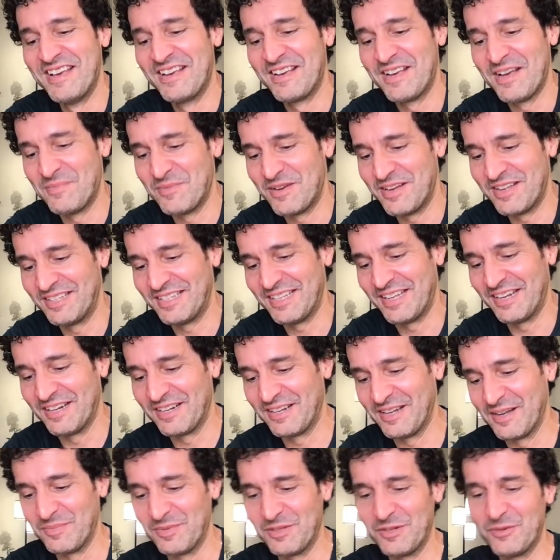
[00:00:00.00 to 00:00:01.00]
Come on, Ten of
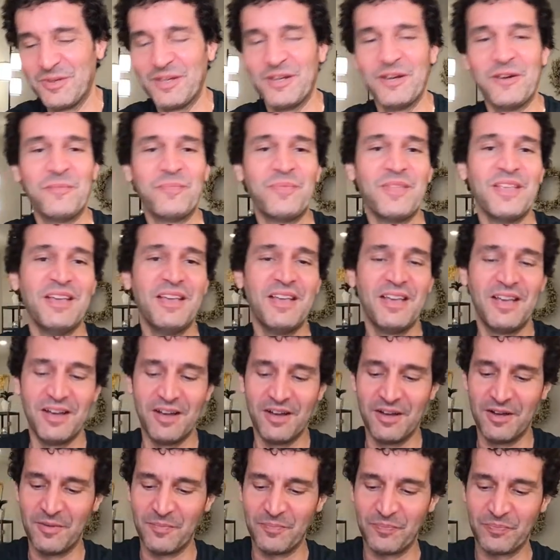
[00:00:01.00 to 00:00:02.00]
Cups. There we go.
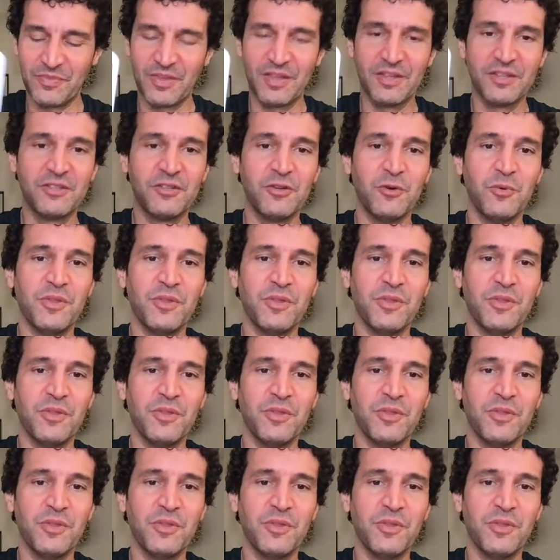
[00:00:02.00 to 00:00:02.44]
So